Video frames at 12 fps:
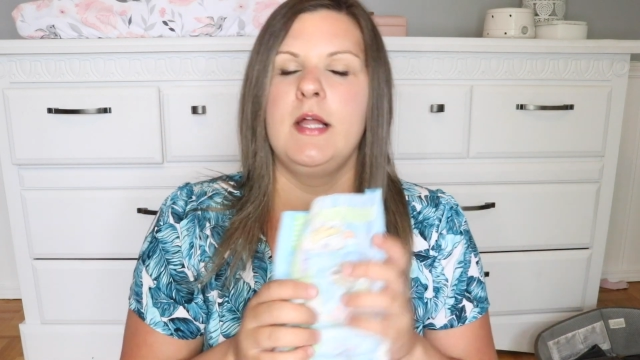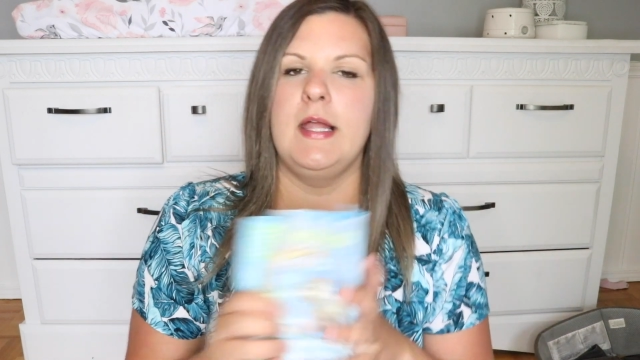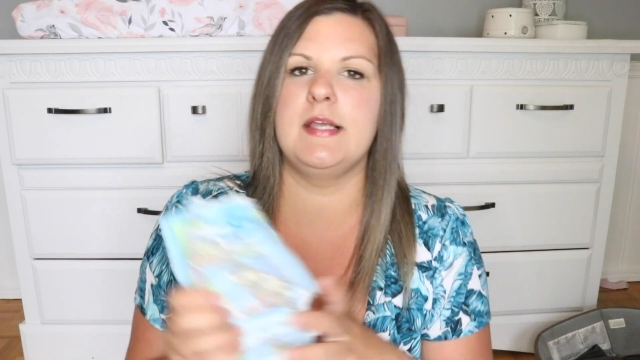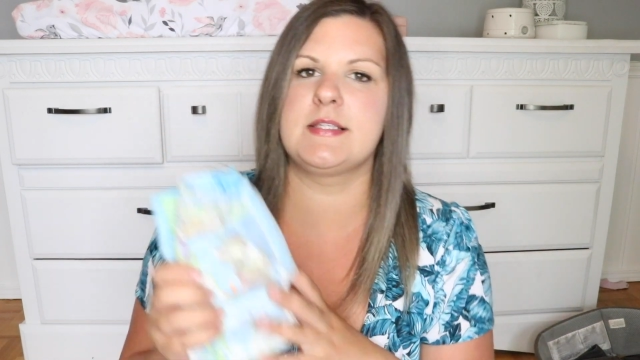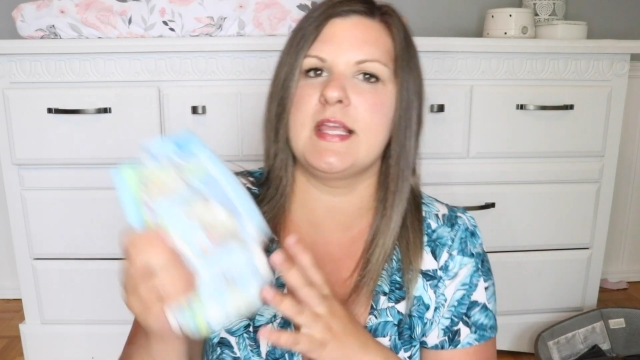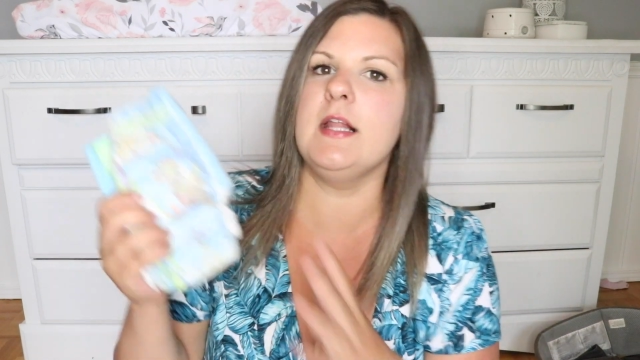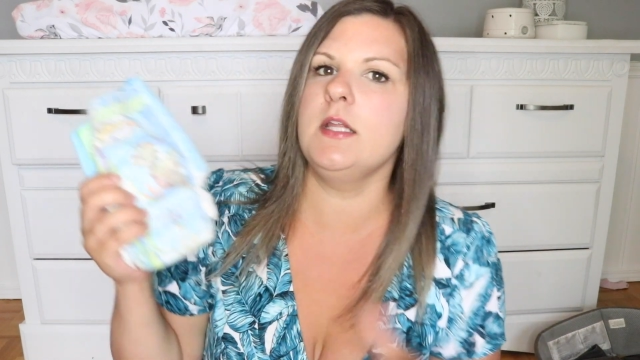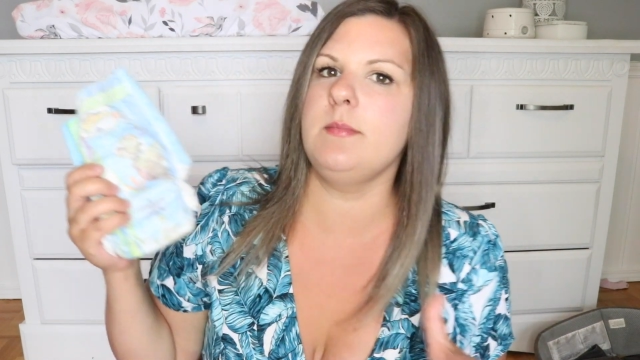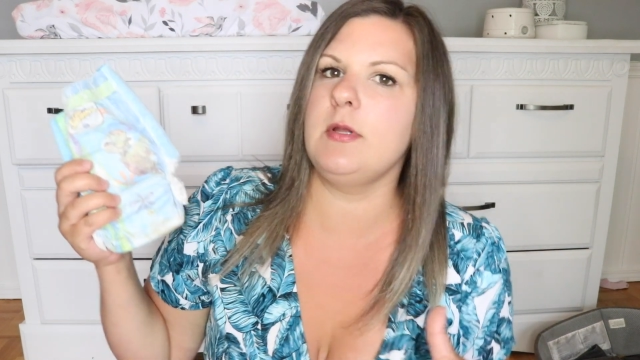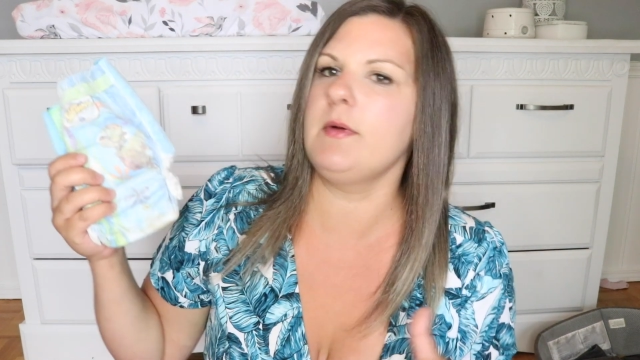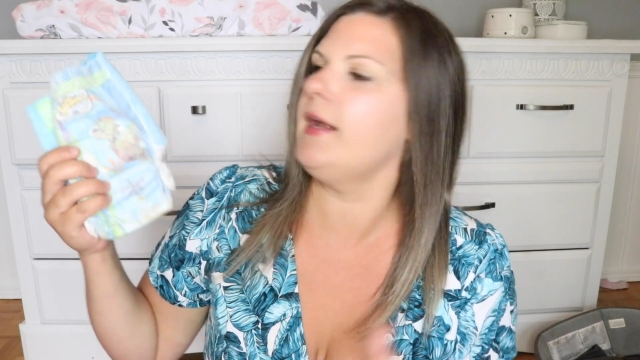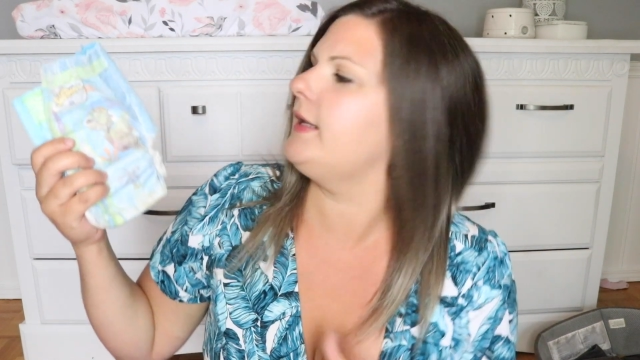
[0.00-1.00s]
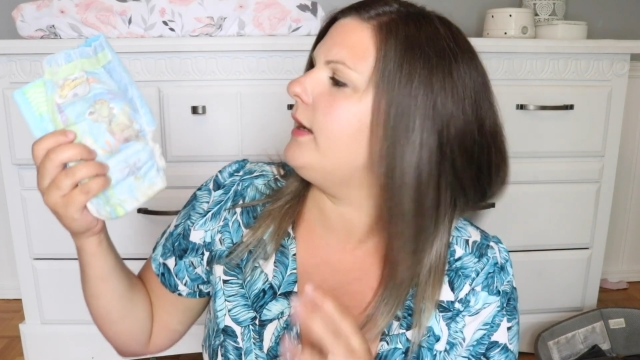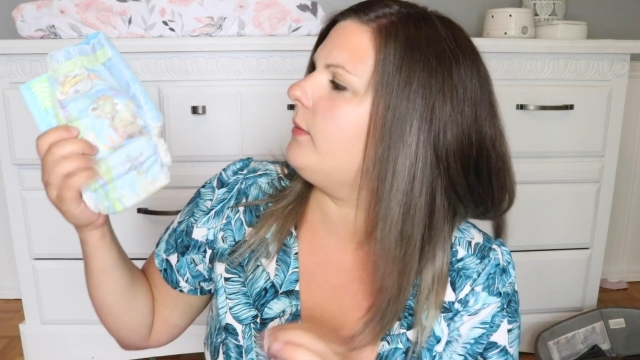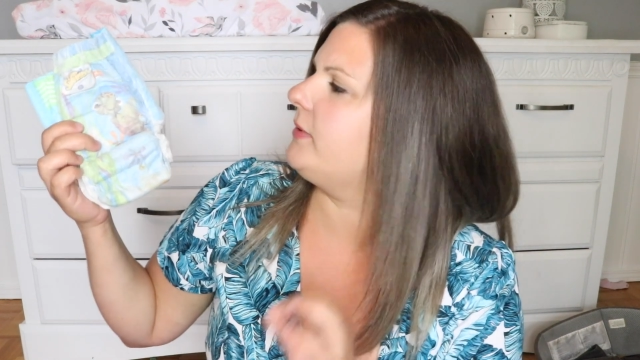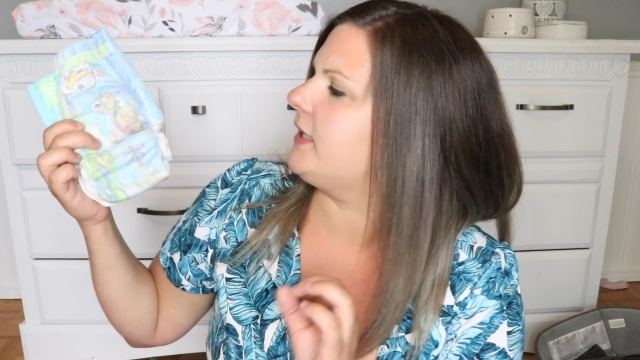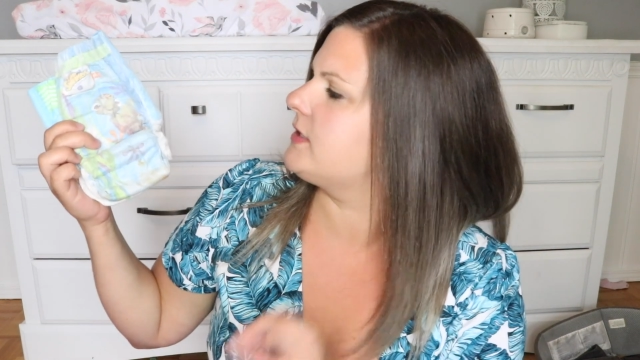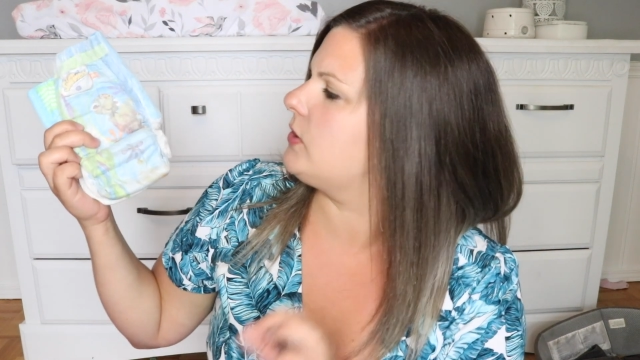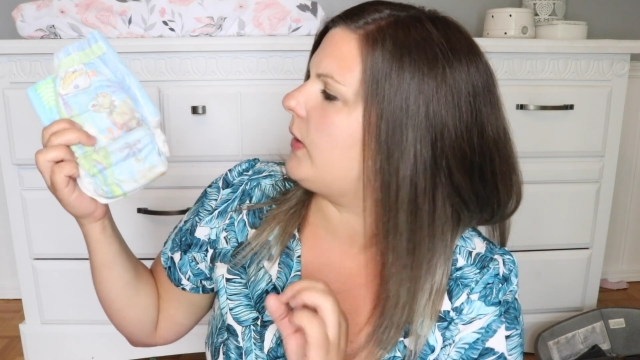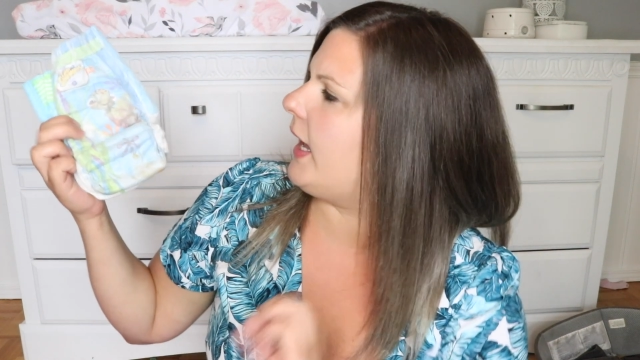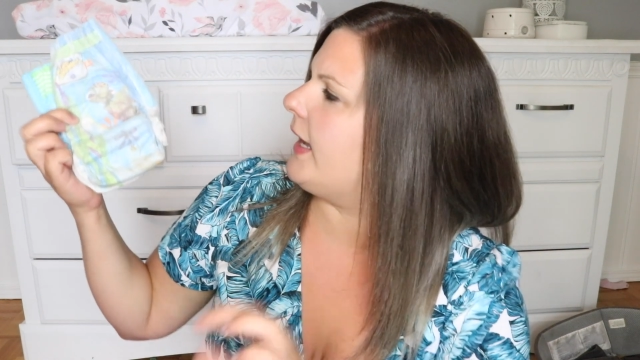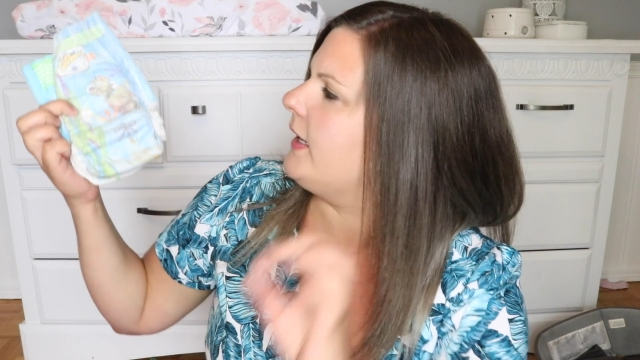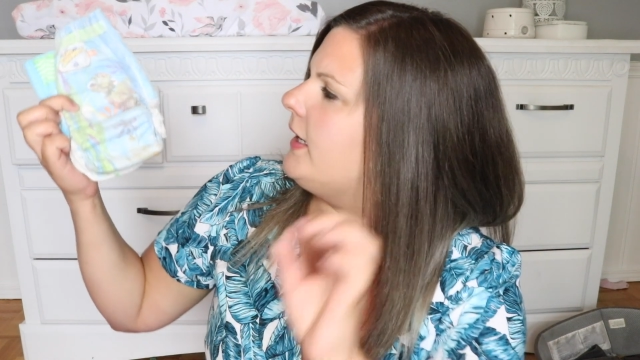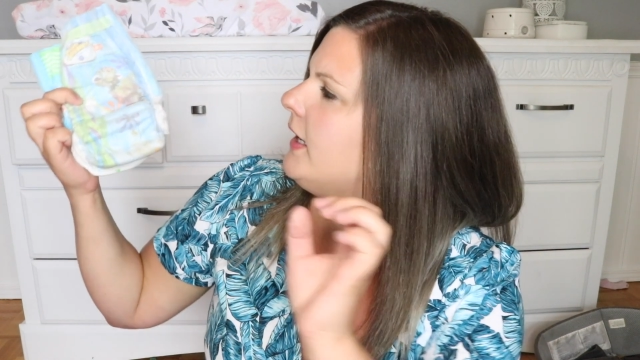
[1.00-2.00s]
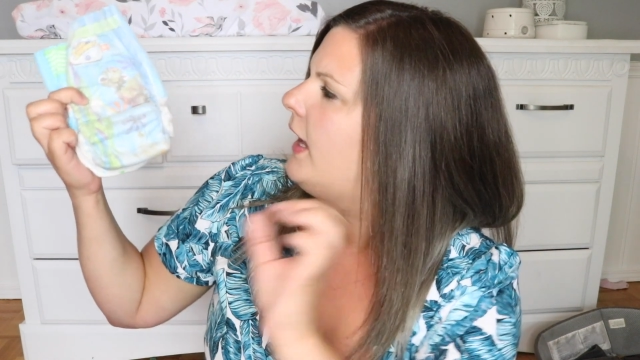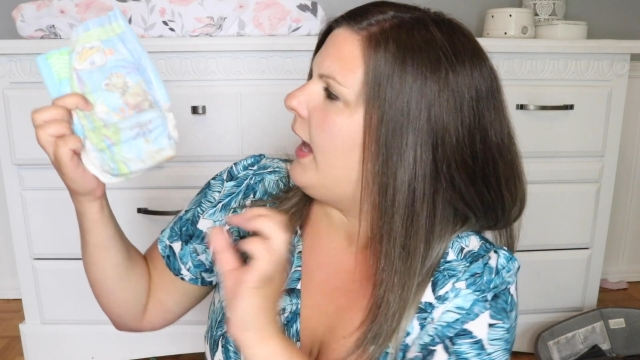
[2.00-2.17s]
is killing me right now, but that's okay.